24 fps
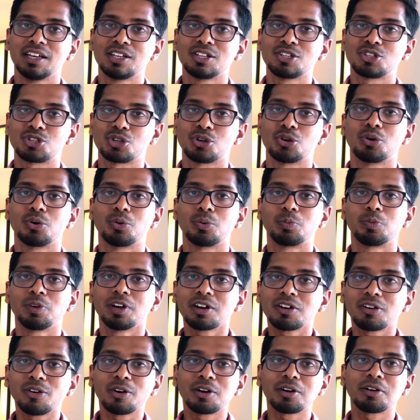So
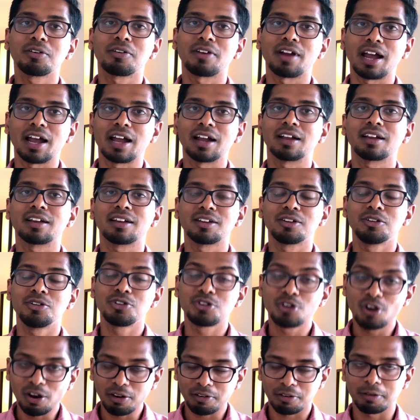we're going to rank
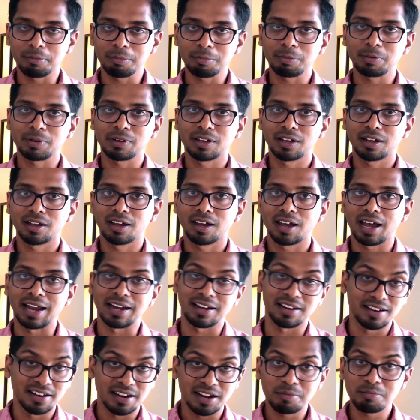Europe
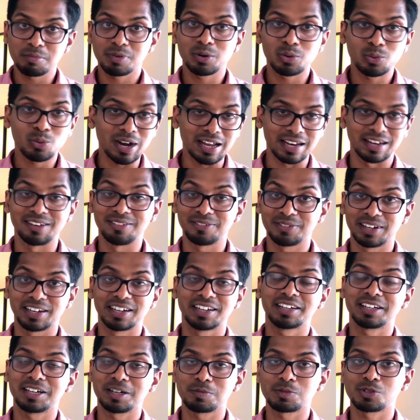at number one when
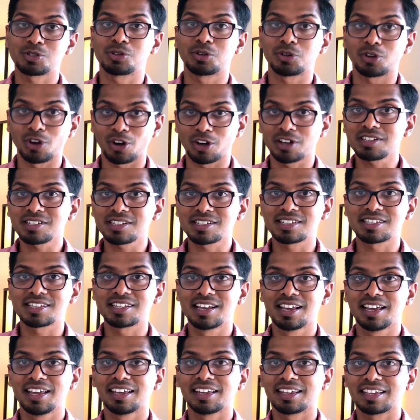it comes to
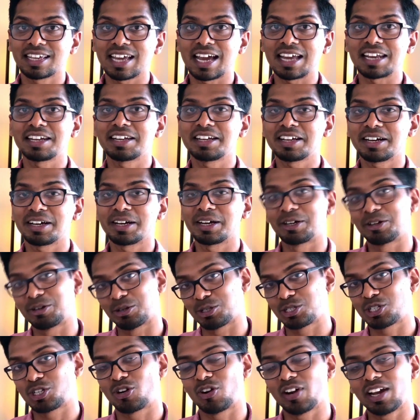costs, Canada and
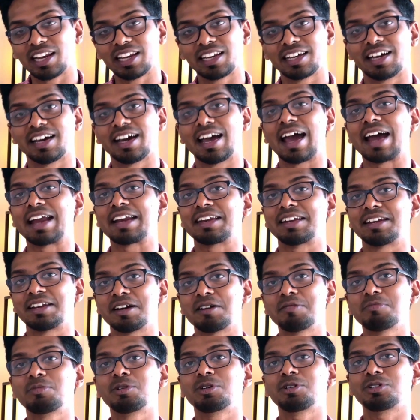Australia at
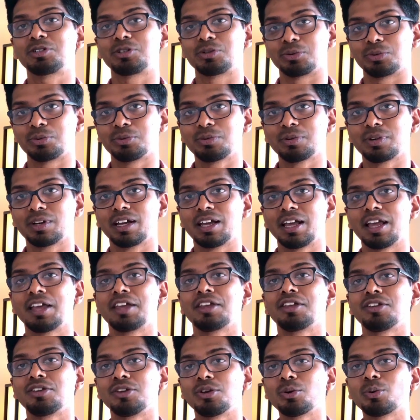number two,
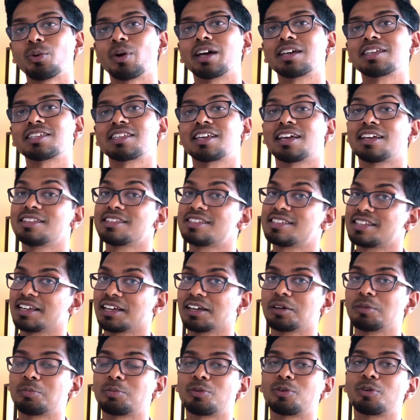U S and
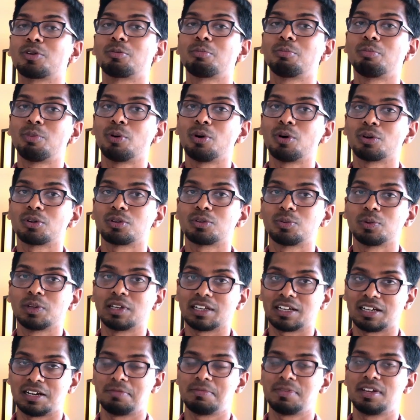Singapore both
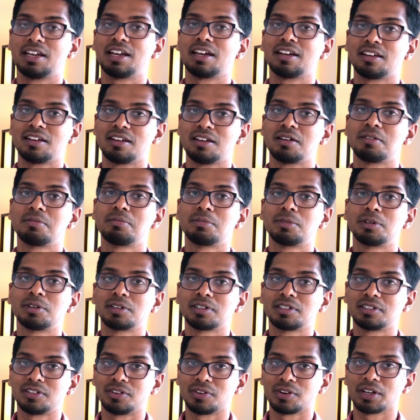will come in at
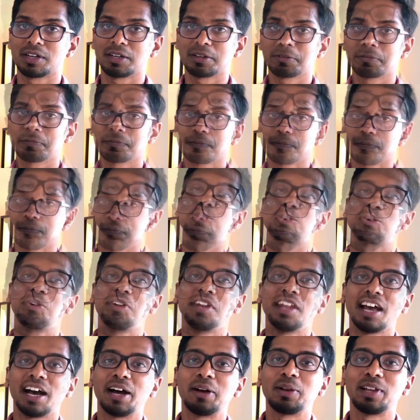number three. So
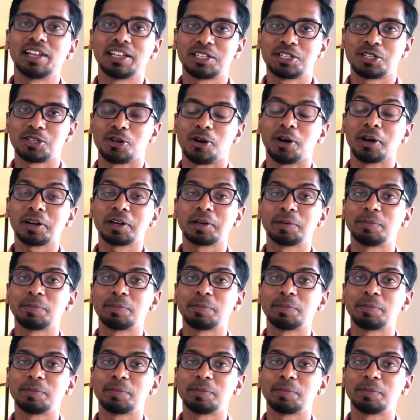now let's talk